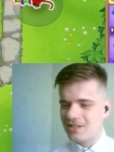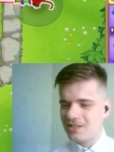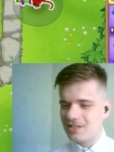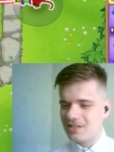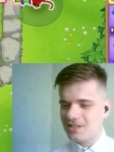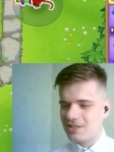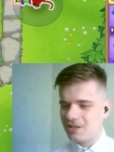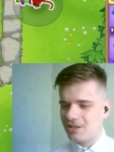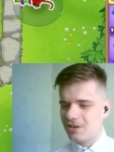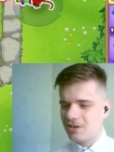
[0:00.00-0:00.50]

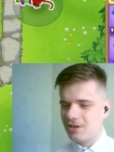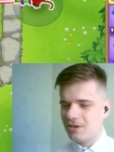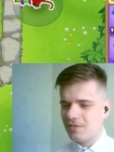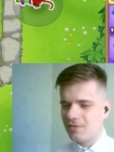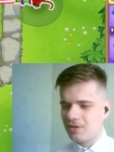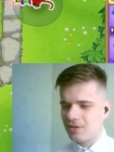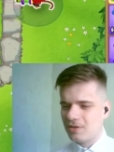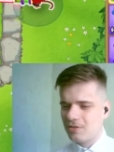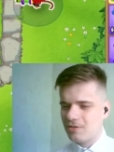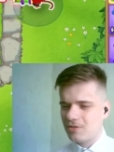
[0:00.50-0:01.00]
so
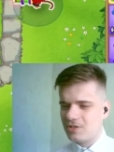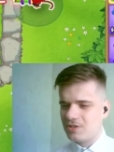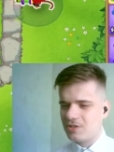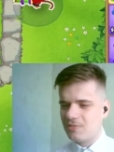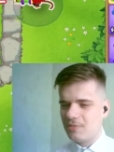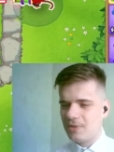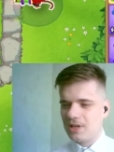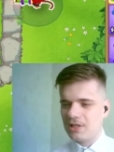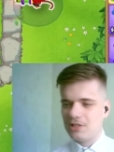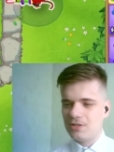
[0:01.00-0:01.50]
we're going to
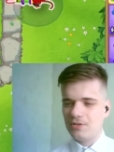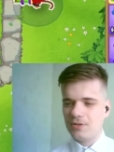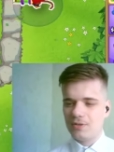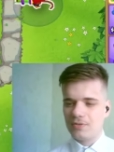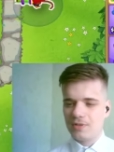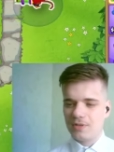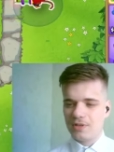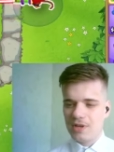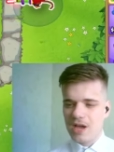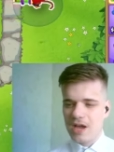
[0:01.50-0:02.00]
make do with
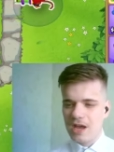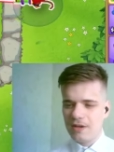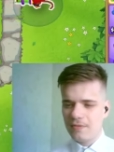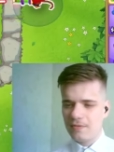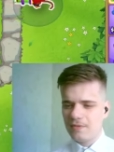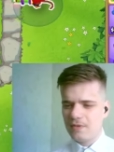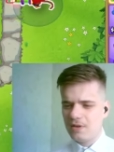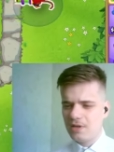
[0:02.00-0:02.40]
what they have.